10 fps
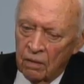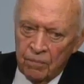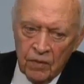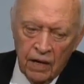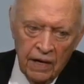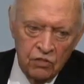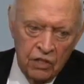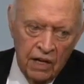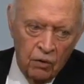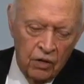Um,
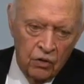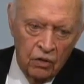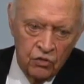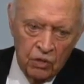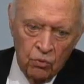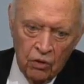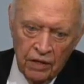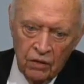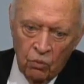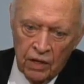Eisenhower called
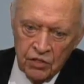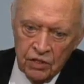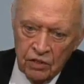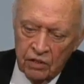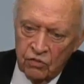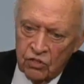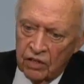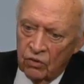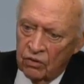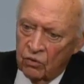General Clay to Washington
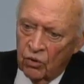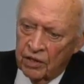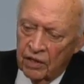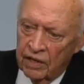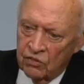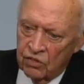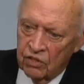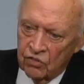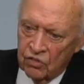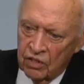and said,
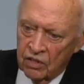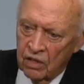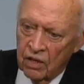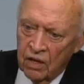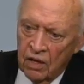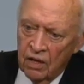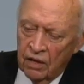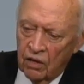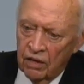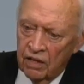organize this thing.
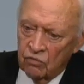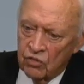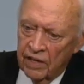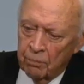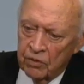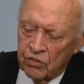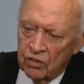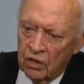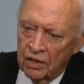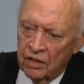Clay
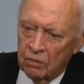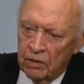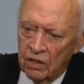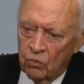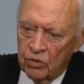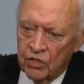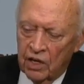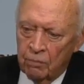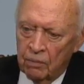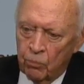established the Clay Committee,
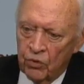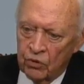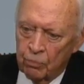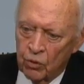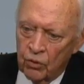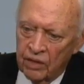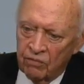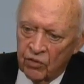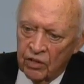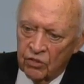which came up with a
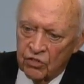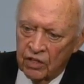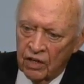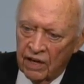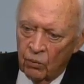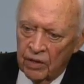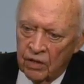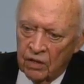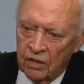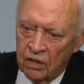program for the interstate
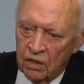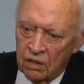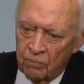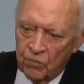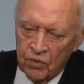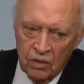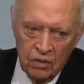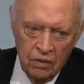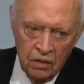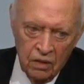highway uh,
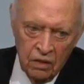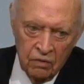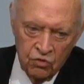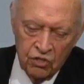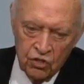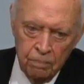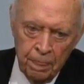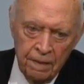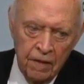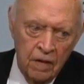uh,
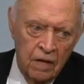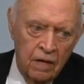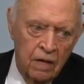system